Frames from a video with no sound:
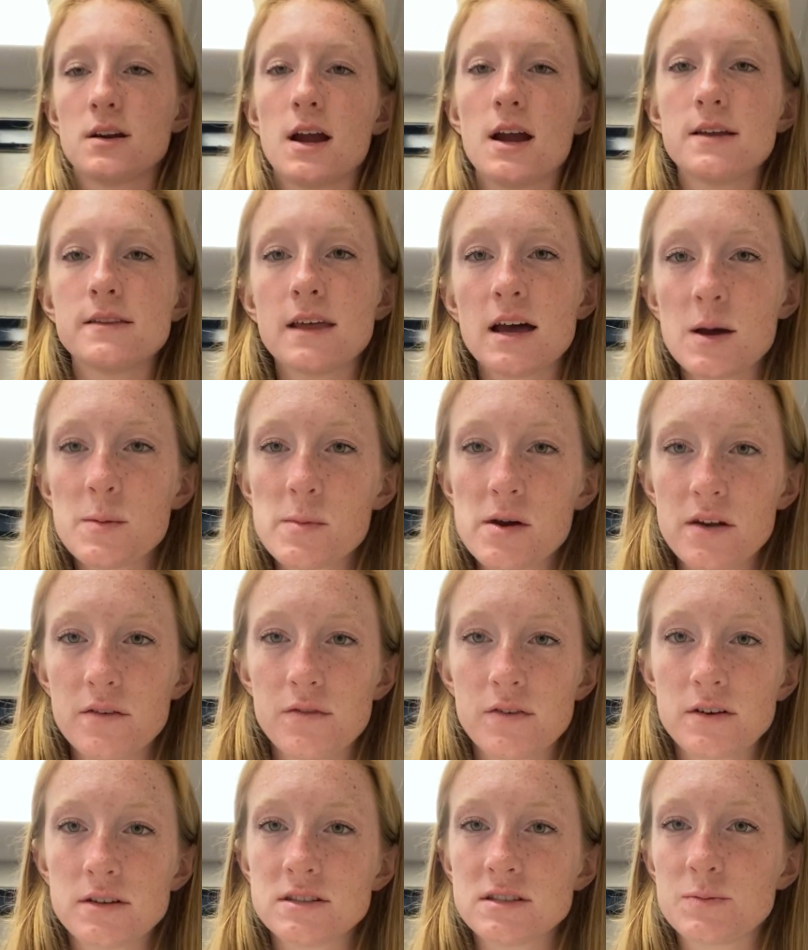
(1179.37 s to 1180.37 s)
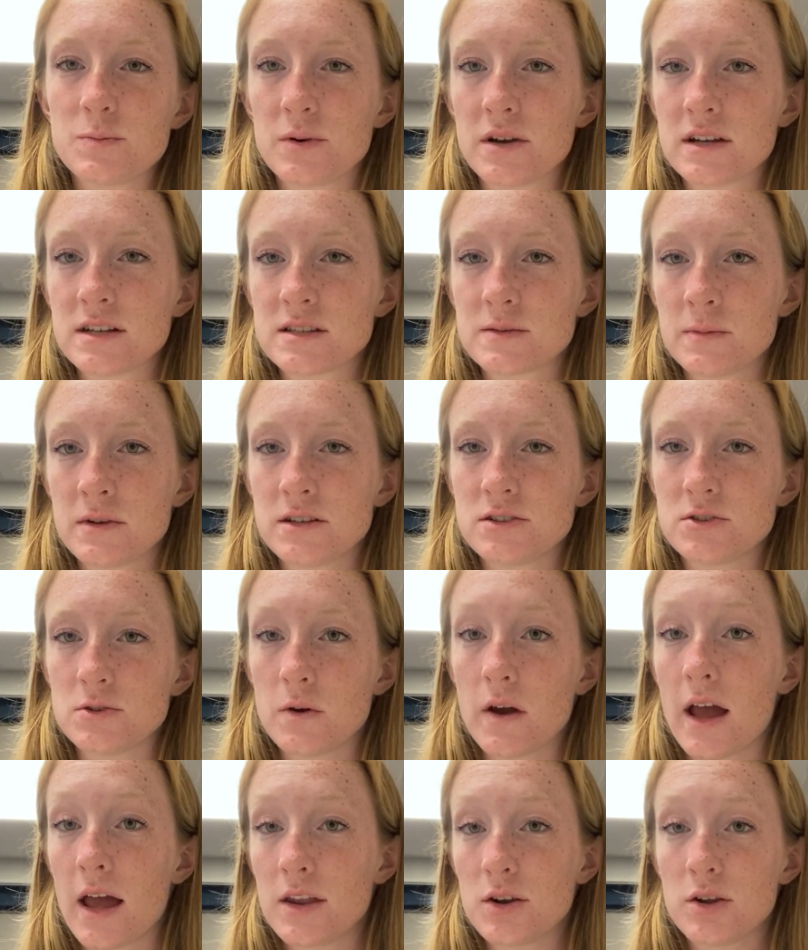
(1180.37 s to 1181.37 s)
And that, my friends, brings me to
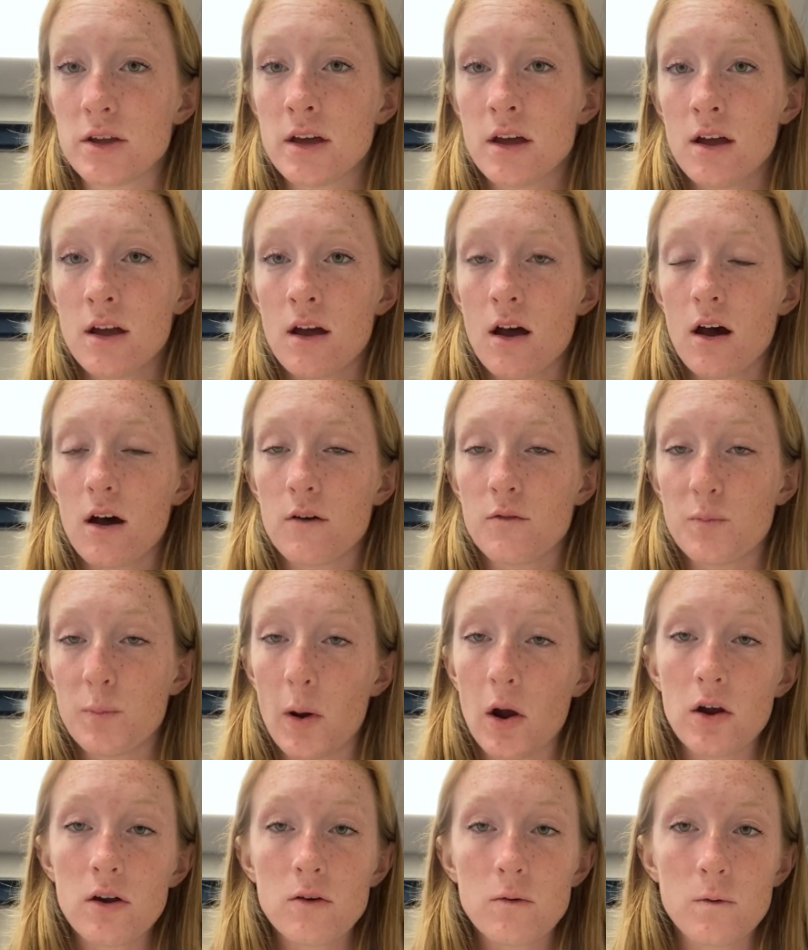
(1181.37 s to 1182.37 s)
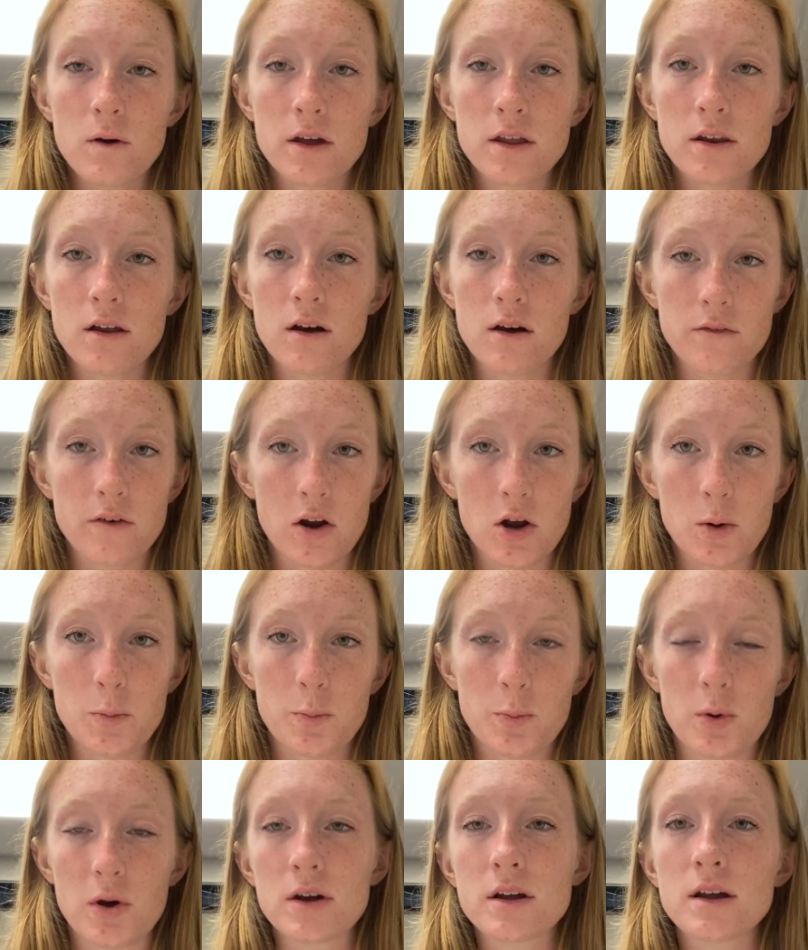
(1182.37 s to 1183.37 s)
end of part 1 of our
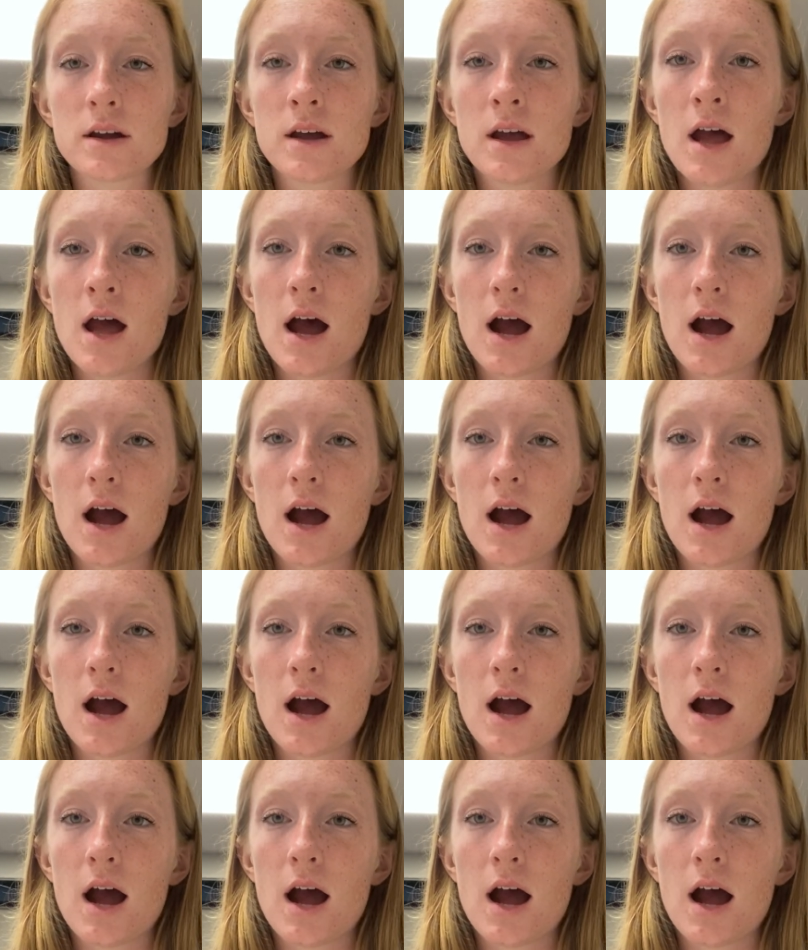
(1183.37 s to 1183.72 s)
book.